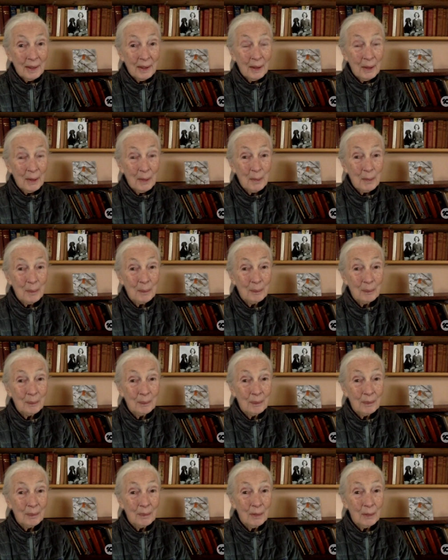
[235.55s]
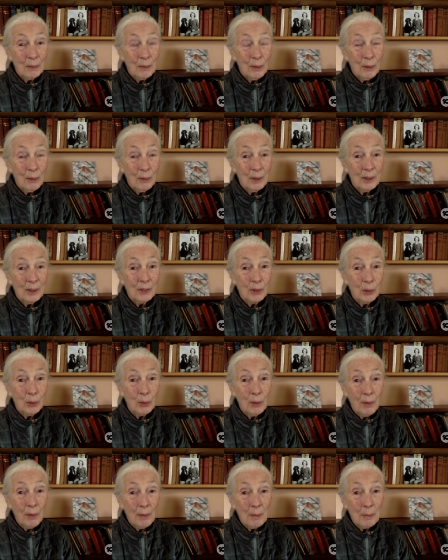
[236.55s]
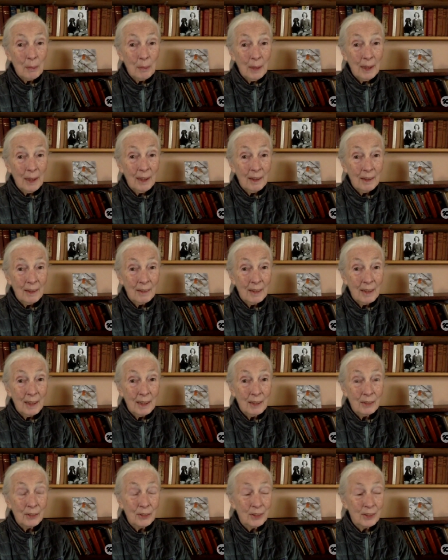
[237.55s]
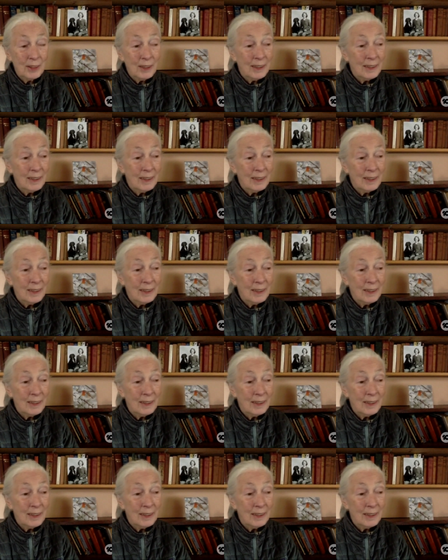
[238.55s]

Um, you know, he's older than me and he's uh,